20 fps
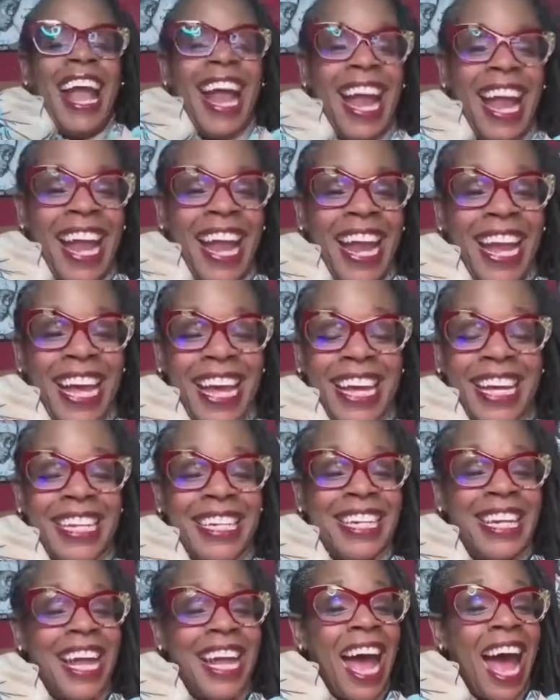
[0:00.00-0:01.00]

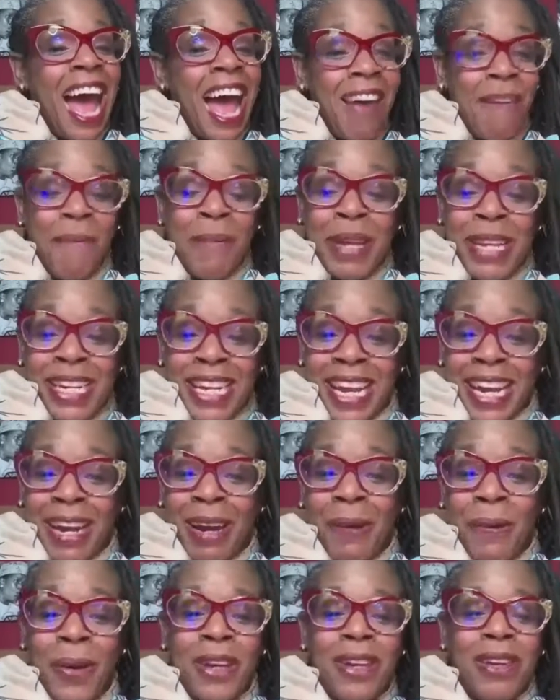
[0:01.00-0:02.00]
And I've been
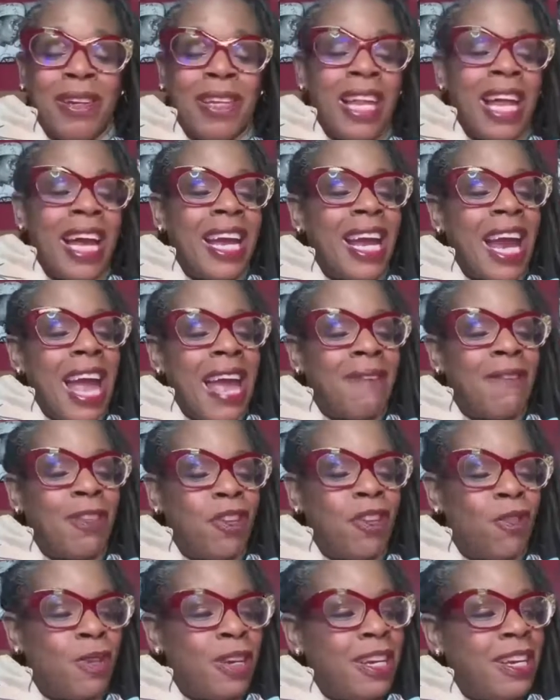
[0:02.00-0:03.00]
there where you like, I have a
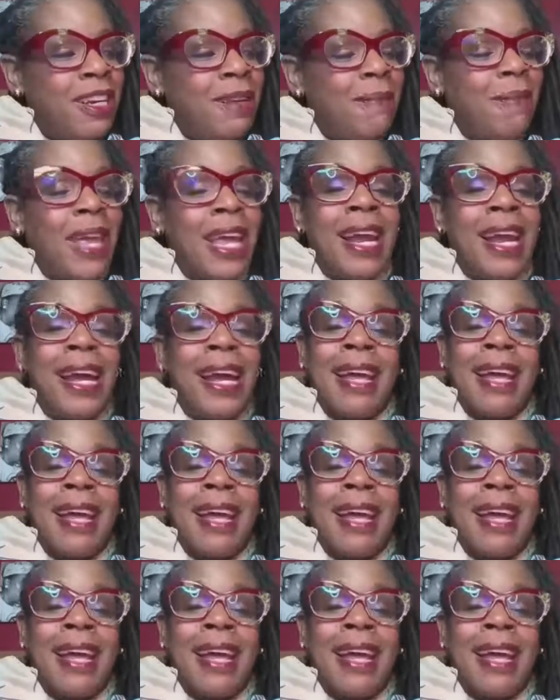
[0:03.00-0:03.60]
dream and